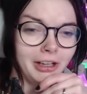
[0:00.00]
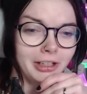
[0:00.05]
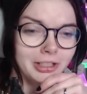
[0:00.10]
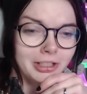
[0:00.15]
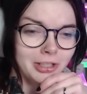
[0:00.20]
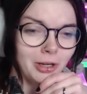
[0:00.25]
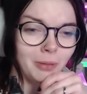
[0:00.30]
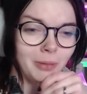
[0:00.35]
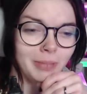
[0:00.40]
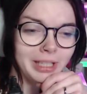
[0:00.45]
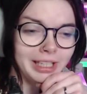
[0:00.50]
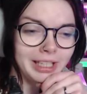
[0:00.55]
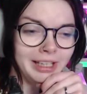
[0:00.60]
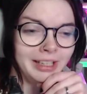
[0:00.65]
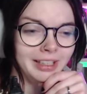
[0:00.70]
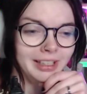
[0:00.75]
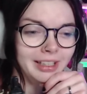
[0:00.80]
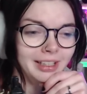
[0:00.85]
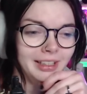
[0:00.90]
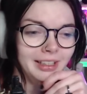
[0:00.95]
you Tommy.
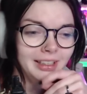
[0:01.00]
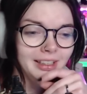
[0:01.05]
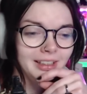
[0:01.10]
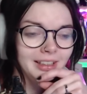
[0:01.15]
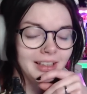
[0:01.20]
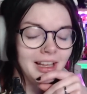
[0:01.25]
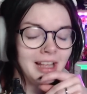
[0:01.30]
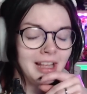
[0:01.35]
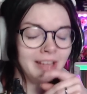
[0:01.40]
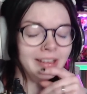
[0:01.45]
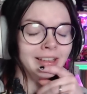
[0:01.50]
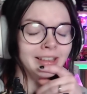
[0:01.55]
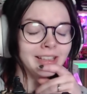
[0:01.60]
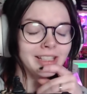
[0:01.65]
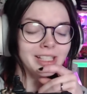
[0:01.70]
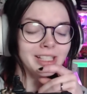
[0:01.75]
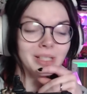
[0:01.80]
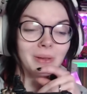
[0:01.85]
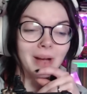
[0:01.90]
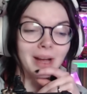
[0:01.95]
Still handle things. I
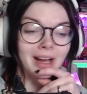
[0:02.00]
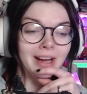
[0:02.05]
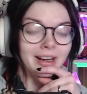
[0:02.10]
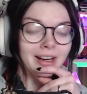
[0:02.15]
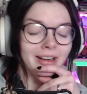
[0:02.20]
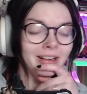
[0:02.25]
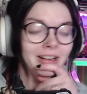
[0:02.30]
swear.